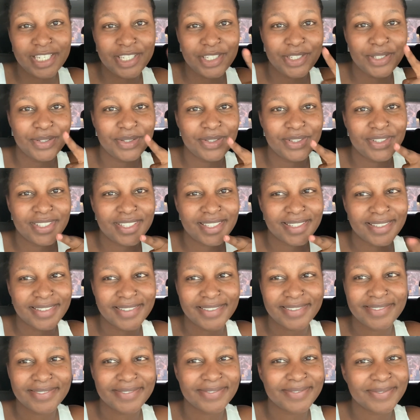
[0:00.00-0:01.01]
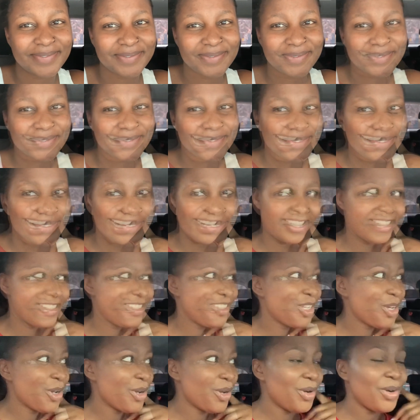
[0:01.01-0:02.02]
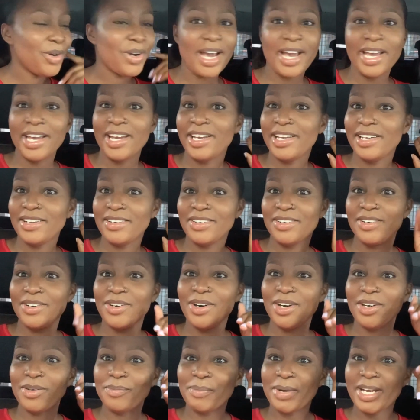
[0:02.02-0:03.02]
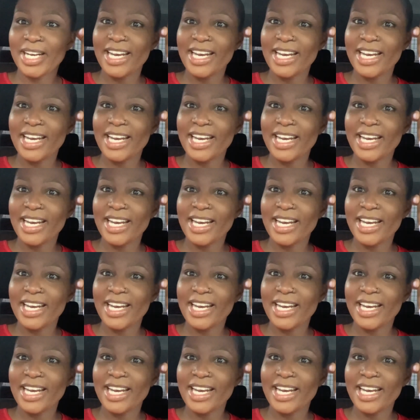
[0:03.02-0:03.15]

Hi guys, so I got my